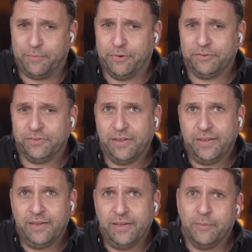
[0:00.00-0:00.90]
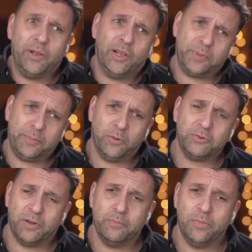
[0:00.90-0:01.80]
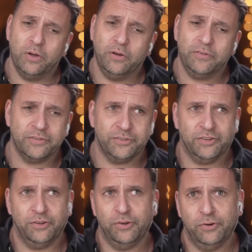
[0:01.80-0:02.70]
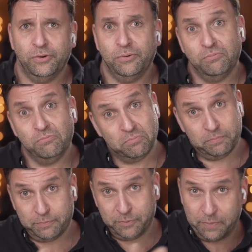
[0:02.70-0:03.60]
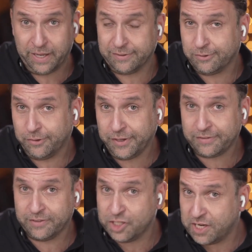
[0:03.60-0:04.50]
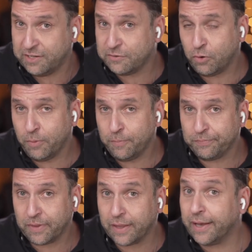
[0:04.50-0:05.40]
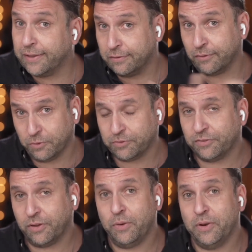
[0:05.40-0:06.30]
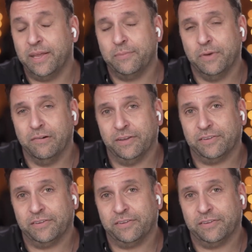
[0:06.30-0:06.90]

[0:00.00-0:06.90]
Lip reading: cameras, but lots of people also moved to the Panasonics and the GH4, and of course the Sony